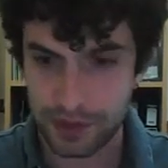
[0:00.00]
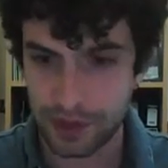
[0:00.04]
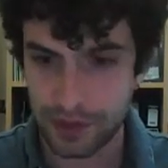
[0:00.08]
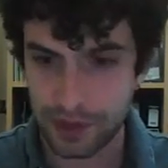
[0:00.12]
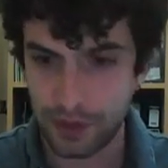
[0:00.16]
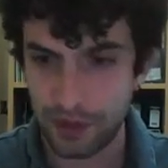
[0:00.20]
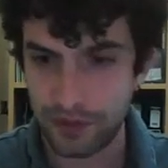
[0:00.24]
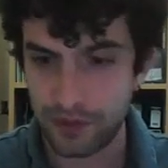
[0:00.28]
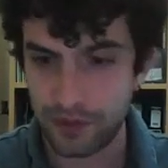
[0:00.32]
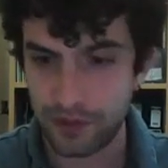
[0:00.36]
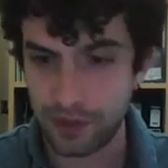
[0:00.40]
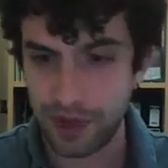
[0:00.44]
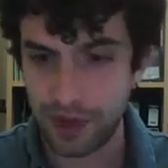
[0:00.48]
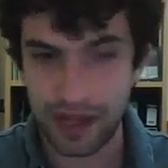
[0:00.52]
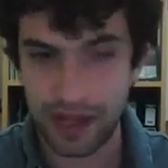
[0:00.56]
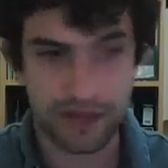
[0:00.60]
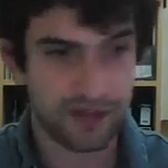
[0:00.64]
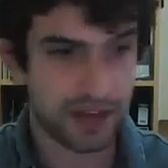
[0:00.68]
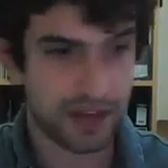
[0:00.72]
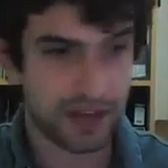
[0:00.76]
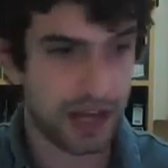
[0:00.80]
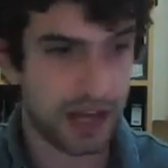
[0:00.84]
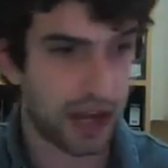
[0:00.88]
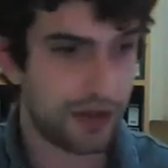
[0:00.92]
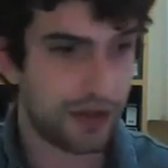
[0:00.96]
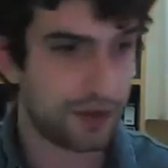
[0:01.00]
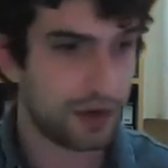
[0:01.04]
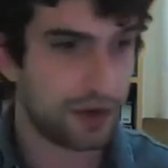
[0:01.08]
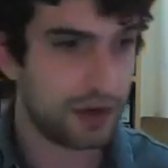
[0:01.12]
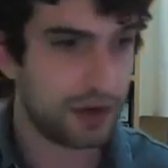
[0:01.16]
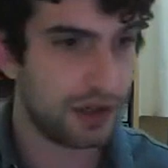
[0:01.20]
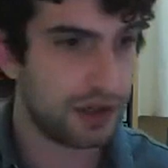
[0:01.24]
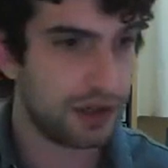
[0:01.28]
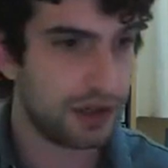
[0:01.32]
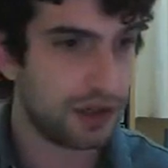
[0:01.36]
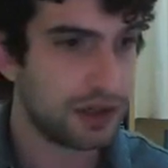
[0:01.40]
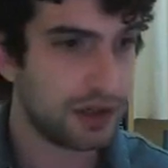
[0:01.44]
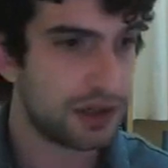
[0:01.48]
So if you have
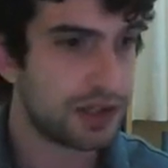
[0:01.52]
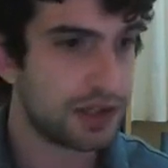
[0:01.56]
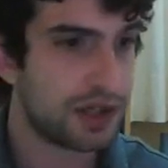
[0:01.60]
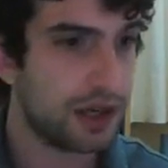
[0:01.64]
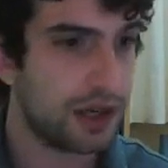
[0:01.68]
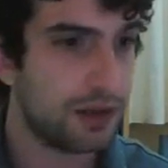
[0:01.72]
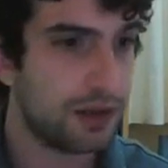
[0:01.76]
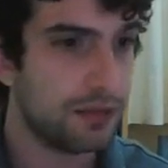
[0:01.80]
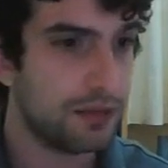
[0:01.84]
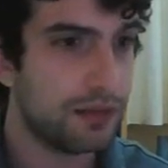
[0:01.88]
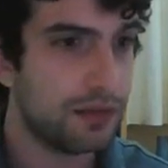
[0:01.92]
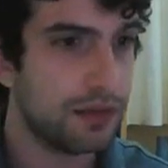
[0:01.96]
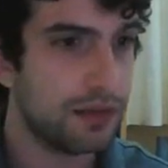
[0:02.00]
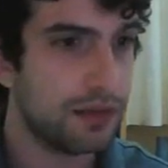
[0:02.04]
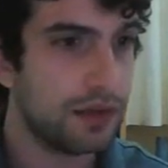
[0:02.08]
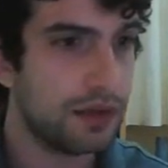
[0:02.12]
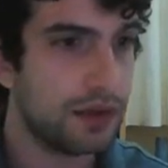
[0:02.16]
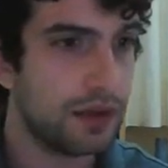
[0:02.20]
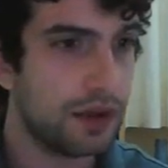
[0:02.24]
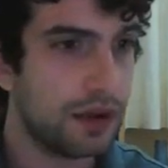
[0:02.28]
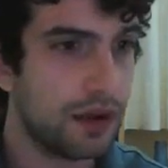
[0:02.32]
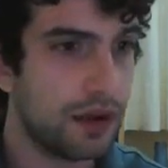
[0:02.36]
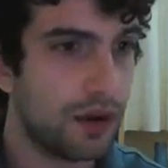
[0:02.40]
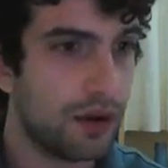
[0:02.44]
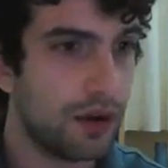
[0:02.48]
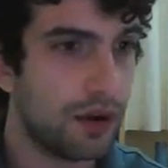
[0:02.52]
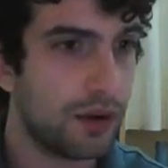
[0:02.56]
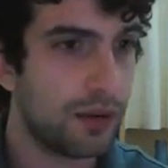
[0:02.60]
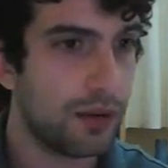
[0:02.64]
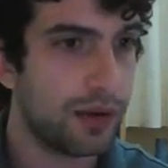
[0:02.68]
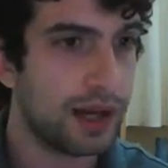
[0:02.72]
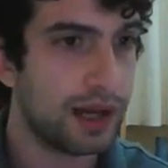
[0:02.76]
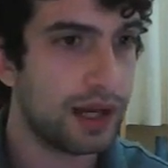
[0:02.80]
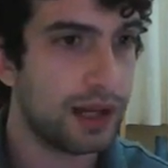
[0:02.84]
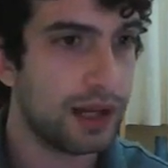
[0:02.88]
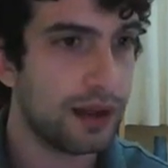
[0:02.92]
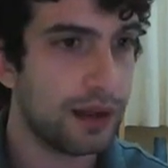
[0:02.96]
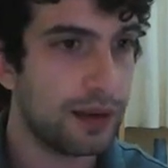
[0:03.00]
gathered some
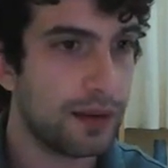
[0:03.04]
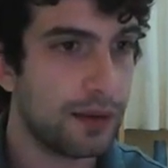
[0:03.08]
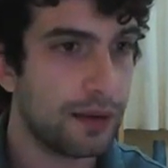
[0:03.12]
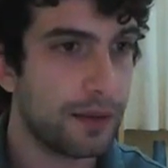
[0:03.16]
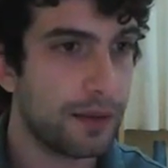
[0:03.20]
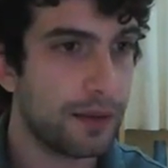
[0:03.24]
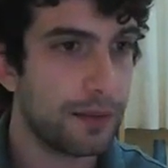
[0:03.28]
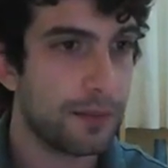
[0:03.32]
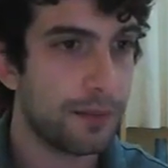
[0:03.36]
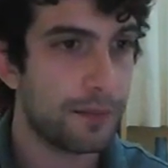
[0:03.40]
already.